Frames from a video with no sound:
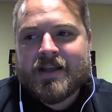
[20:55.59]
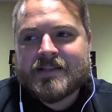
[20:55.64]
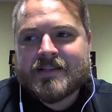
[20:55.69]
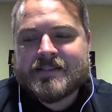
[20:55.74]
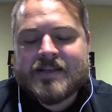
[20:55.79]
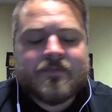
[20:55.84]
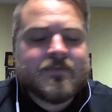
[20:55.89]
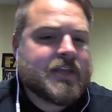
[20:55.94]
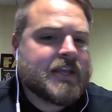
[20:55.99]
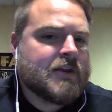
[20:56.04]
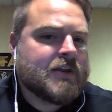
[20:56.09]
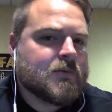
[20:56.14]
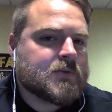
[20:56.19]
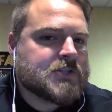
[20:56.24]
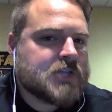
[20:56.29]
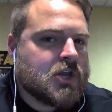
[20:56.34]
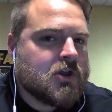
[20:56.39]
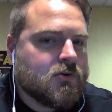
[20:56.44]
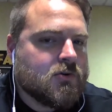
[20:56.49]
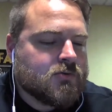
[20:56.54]
Seventh inning
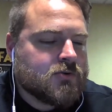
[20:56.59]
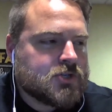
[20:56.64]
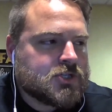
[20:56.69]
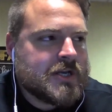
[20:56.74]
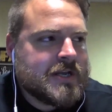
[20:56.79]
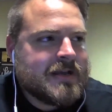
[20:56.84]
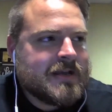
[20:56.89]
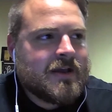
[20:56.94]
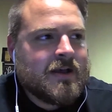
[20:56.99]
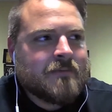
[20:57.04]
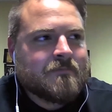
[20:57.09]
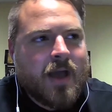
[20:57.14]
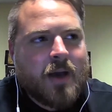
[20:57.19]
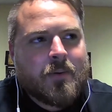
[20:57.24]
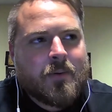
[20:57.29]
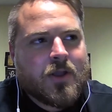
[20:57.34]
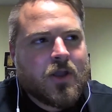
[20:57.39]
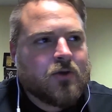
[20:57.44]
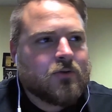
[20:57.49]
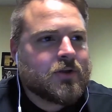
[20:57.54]
was huge.
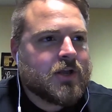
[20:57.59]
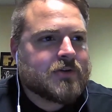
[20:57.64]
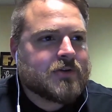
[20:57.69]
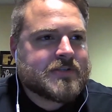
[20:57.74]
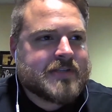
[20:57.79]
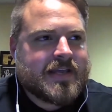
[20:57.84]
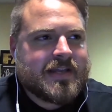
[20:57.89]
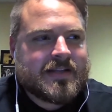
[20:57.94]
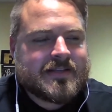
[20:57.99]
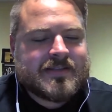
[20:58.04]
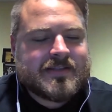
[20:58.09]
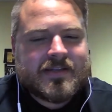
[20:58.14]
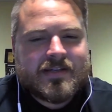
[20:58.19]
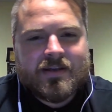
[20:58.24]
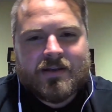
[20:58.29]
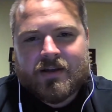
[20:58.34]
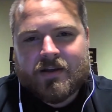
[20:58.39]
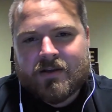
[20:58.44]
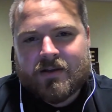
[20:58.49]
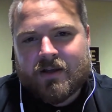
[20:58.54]
Maui Ahuna goes ahead and hits an, uh,
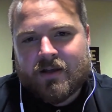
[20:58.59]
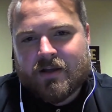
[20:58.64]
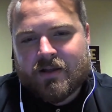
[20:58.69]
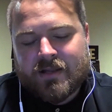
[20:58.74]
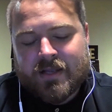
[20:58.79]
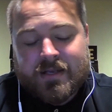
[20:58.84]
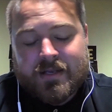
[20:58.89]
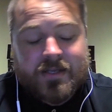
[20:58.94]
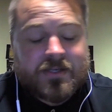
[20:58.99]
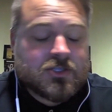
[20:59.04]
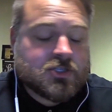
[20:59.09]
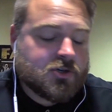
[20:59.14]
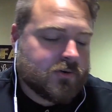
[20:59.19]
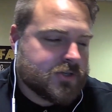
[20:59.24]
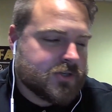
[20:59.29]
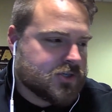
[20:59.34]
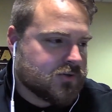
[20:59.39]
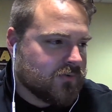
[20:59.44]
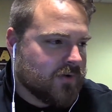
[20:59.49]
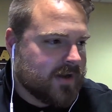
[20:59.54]
uh, an
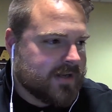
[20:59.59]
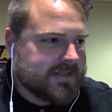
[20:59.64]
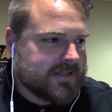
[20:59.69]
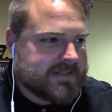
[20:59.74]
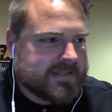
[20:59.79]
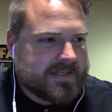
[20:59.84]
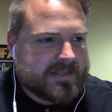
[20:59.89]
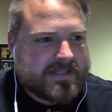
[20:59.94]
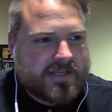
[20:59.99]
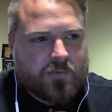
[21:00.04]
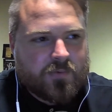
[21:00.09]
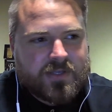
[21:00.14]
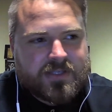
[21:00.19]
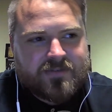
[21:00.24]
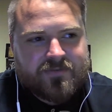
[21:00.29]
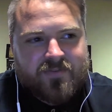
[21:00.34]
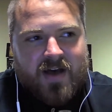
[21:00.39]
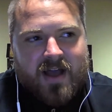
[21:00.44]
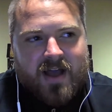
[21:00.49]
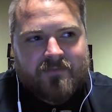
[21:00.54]
insurance run, and Tennessee wins
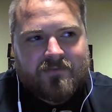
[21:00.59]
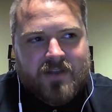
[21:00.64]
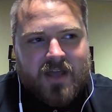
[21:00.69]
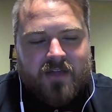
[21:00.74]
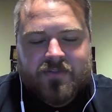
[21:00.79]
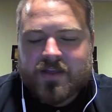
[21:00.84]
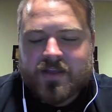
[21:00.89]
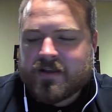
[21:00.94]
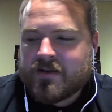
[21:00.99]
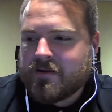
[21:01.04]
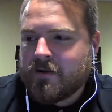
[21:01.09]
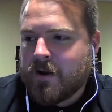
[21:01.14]
five nothing.